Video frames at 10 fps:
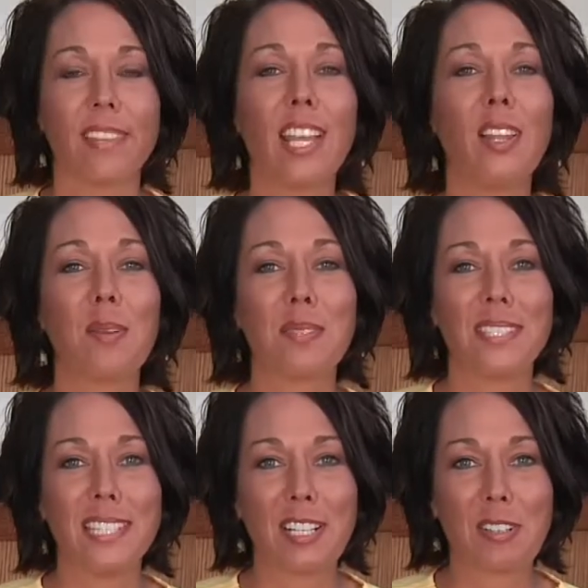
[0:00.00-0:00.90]
Hello,
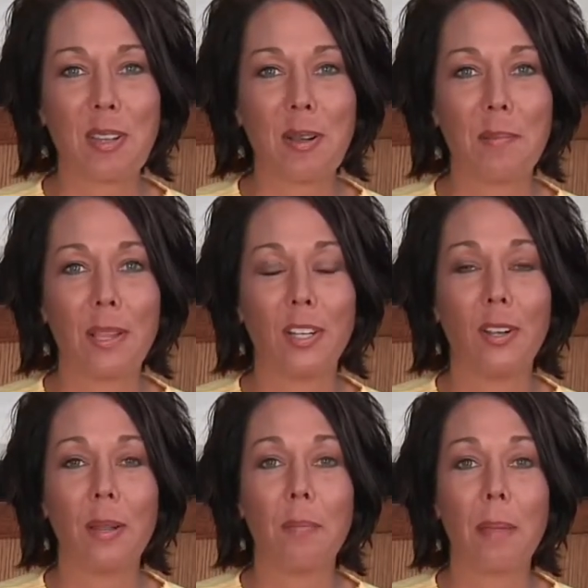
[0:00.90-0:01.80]
this is Dr. Karen Becker,
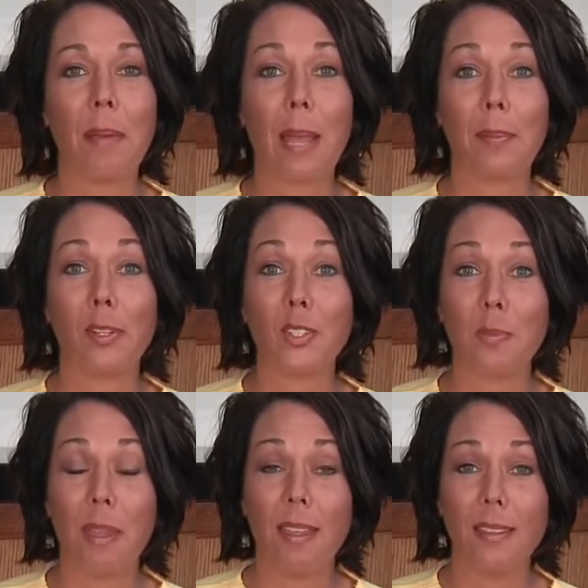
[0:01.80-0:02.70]
and by popular
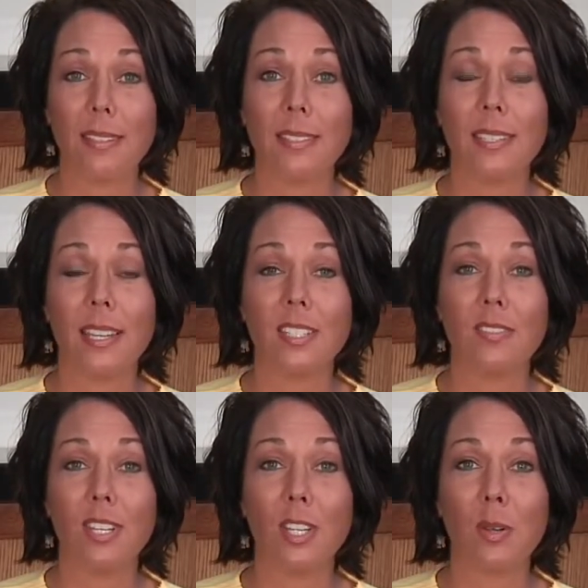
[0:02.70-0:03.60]
demand, today's
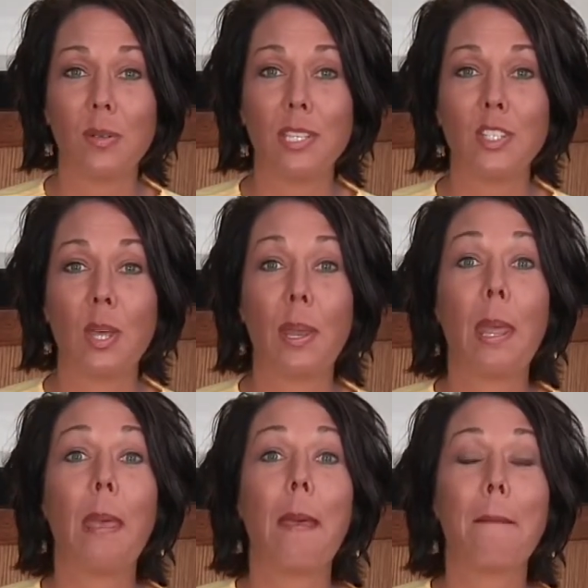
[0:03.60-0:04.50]
video is on
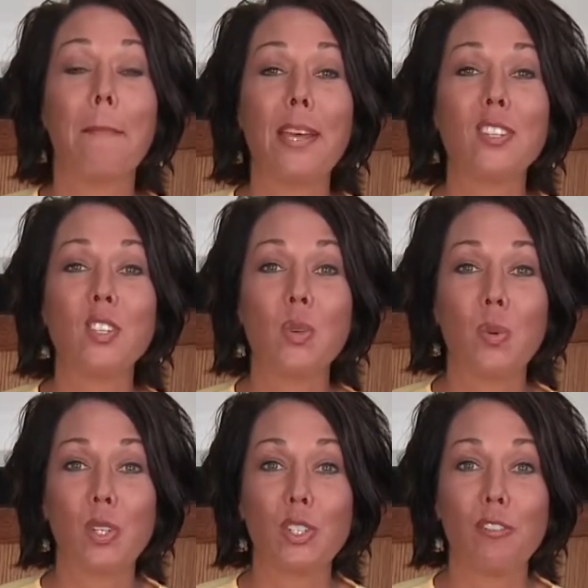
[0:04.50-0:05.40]
best to
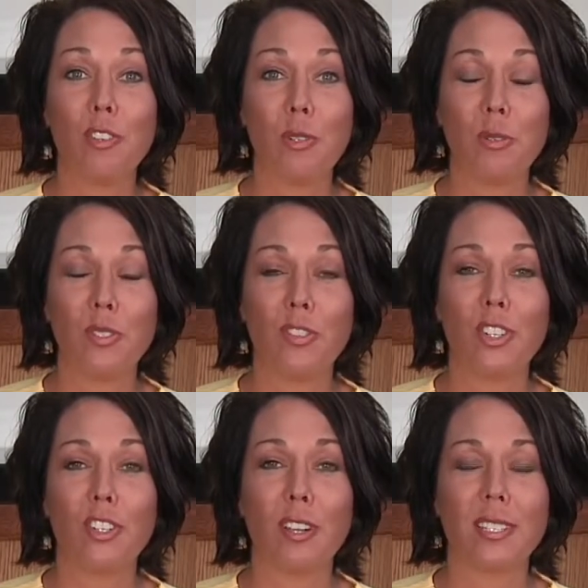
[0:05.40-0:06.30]
worst foods for
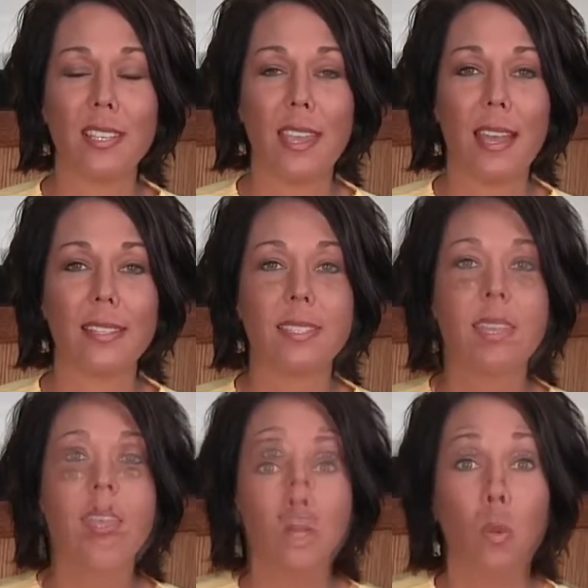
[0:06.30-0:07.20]
your dogs and cats.
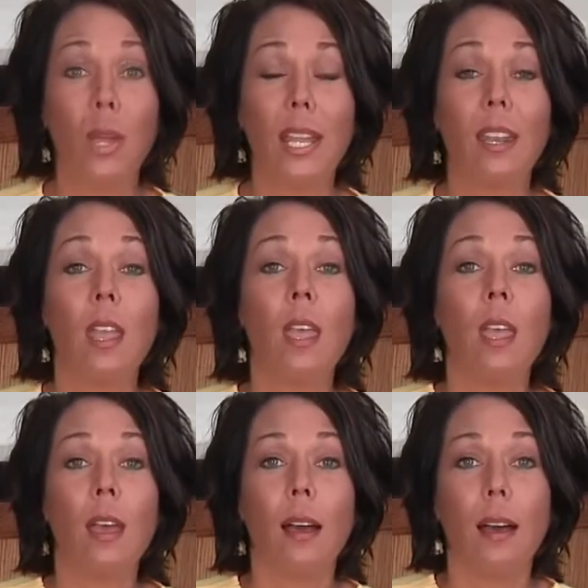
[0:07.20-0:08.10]
When
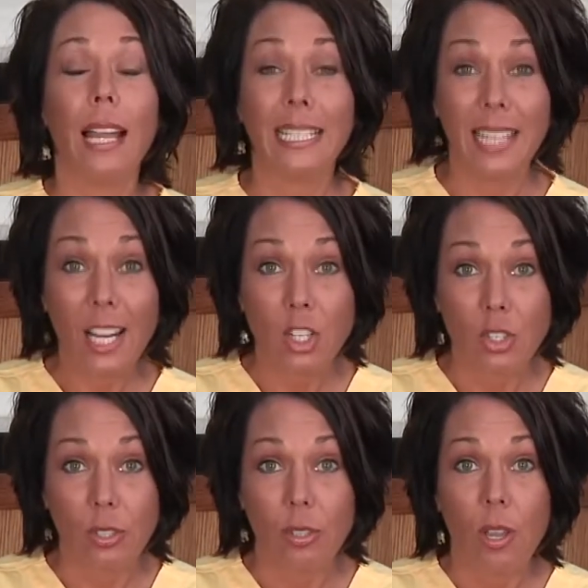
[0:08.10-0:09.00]
I
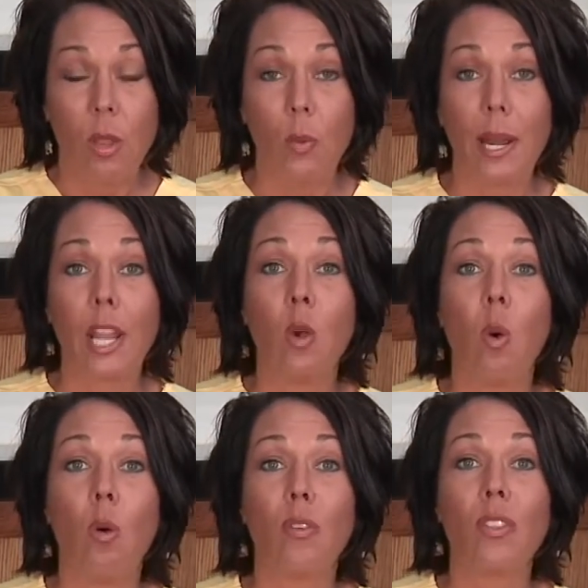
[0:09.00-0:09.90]
lecture, when I
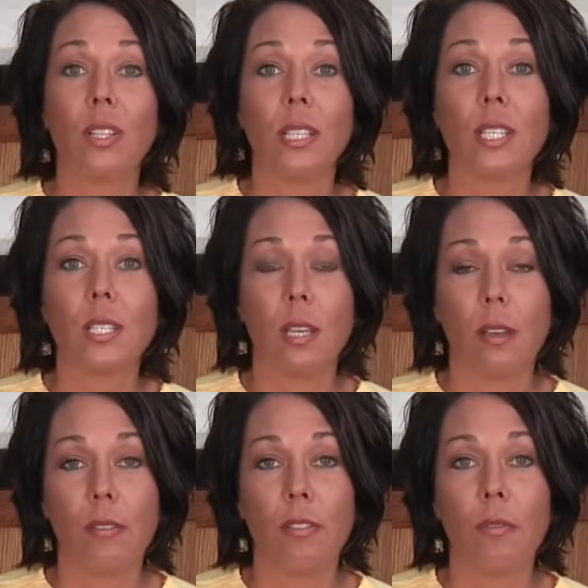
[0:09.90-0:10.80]
go over the list
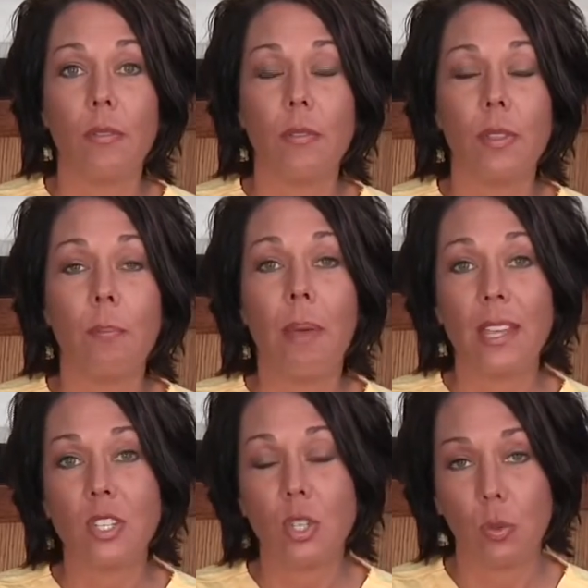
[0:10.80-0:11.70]
of the
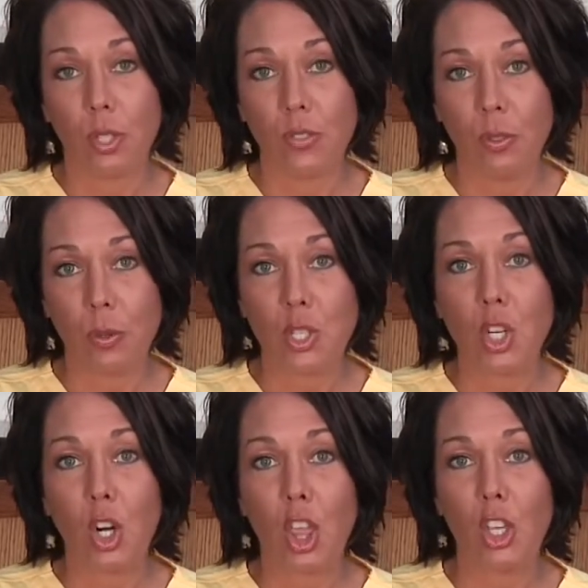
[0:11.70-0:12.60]
best to worst foods,
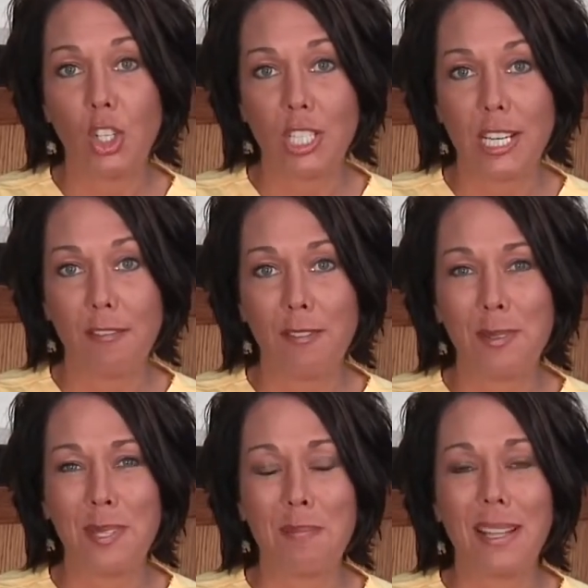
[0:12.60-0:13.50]
there are 13
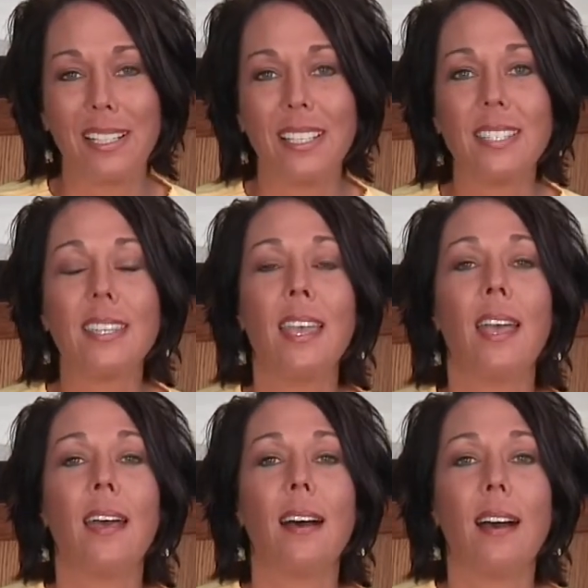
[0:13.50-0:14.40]
foods on my list.
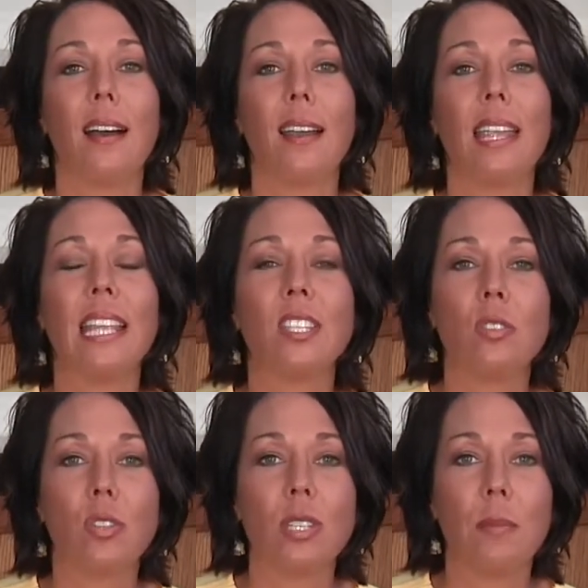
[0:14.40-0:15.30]
It's
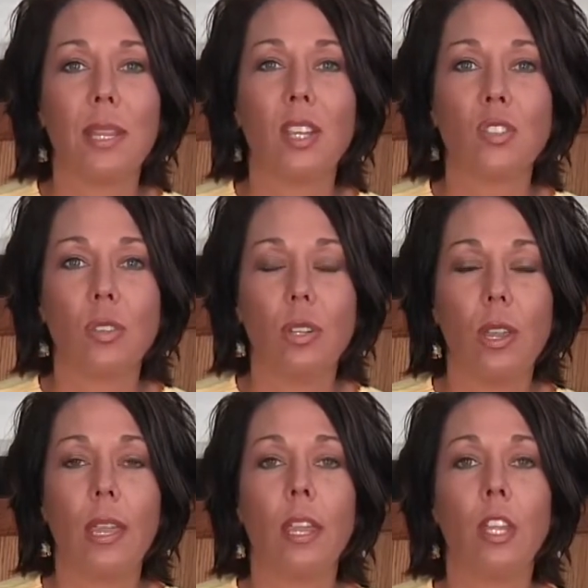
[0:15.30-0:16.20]
interesting because
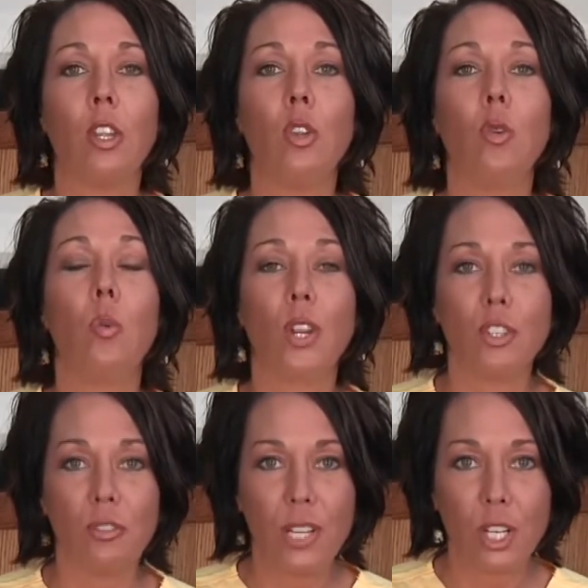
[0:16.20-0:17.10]

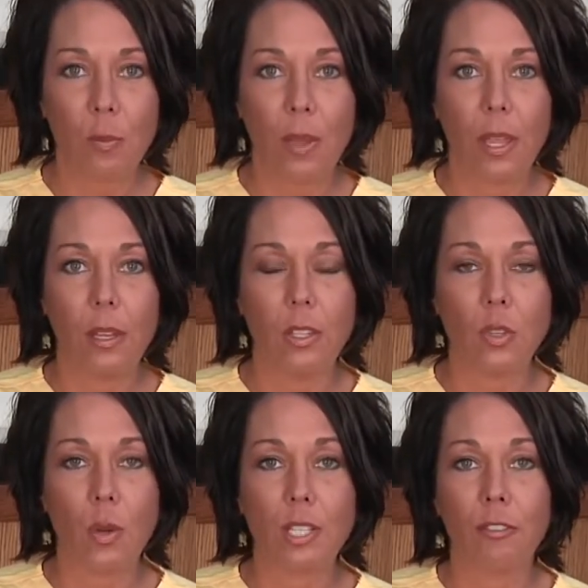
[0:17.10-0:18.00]
what you're feeding your pet
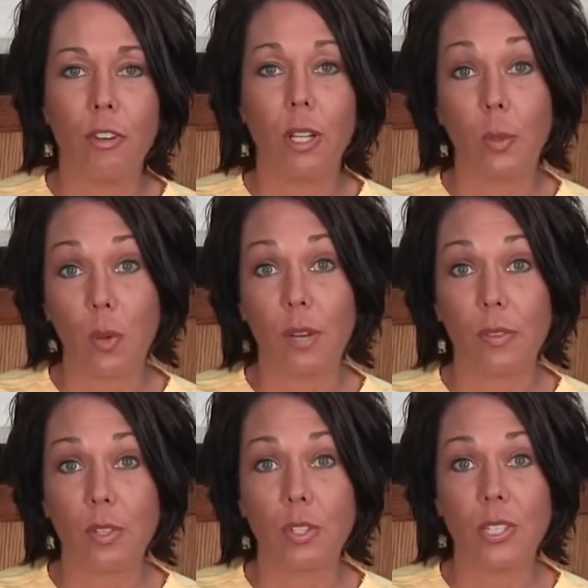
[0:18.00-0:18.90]
is going to fall in one
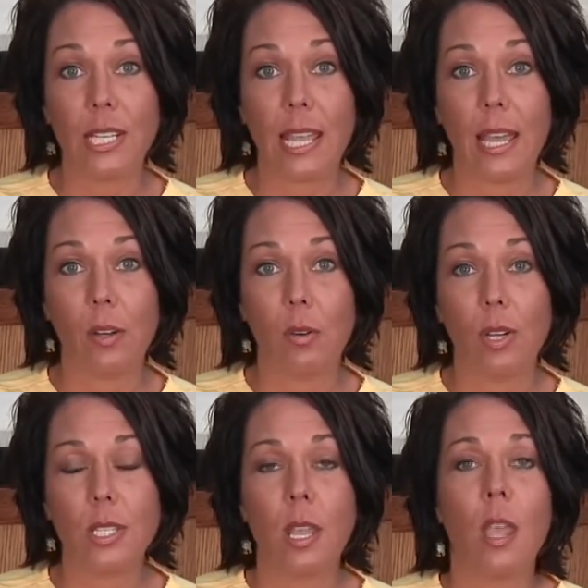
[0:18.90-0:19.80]
of those 13
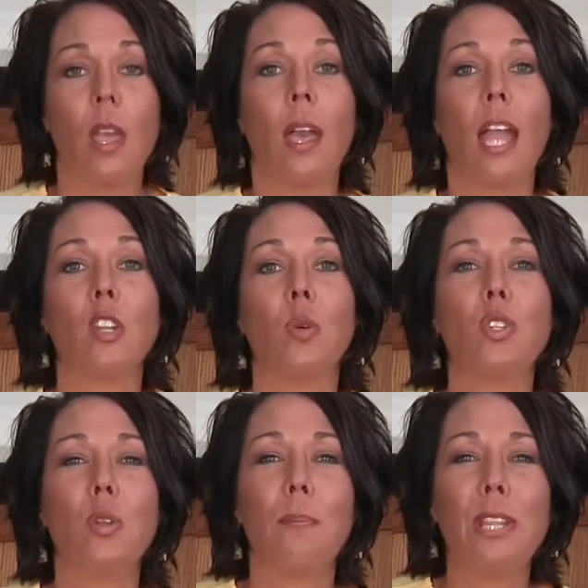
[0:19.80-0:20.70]
categories. I don't
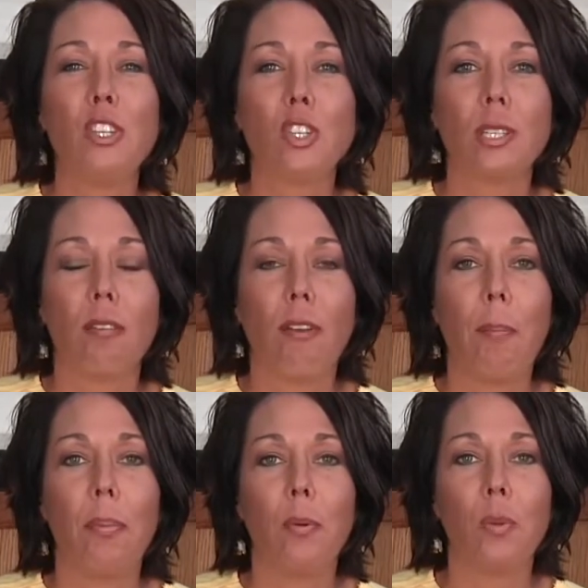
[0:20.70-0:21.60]
want you to beat yourself
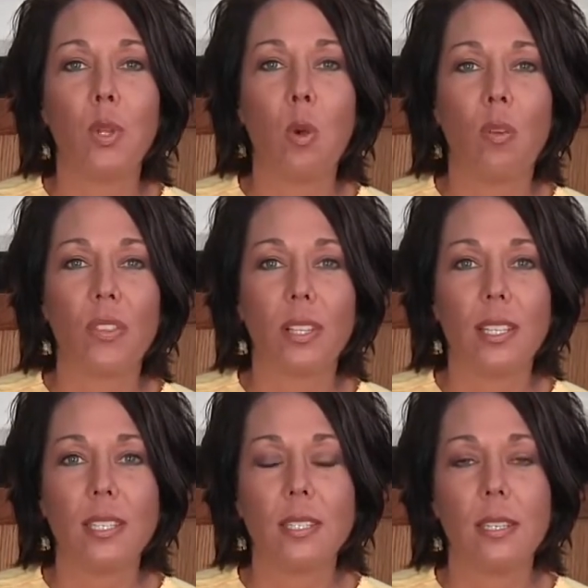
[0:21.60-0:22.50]
up when we go over the
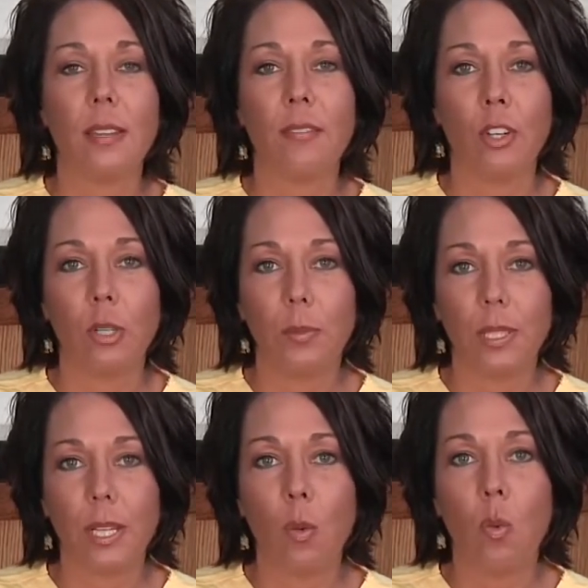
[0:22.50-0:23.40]
list.
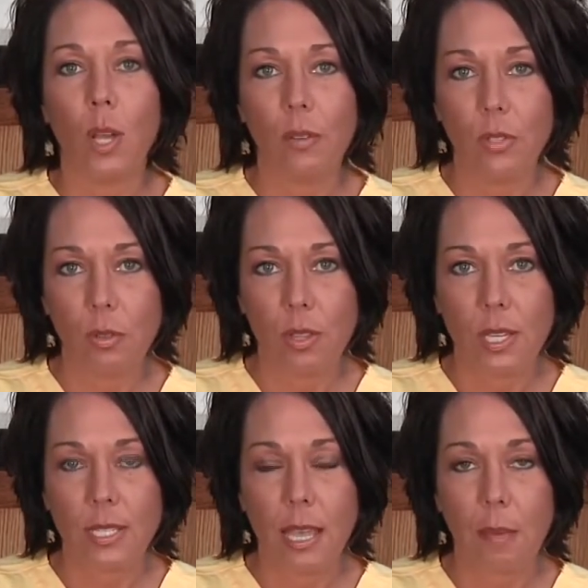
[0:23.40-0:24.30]
Invariably, one of two
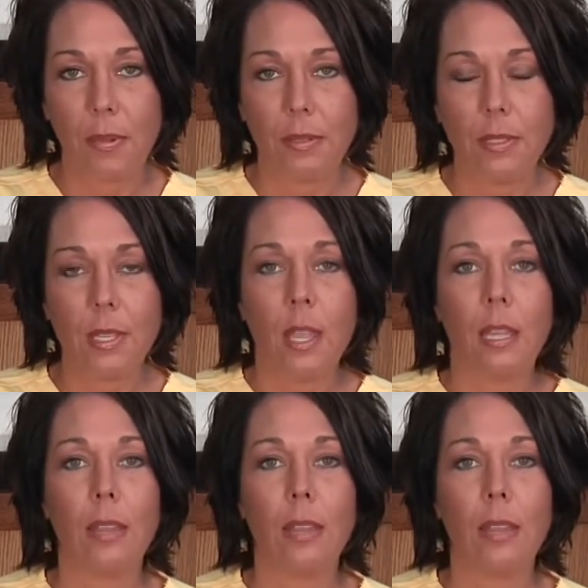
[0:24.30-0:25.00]
things happens.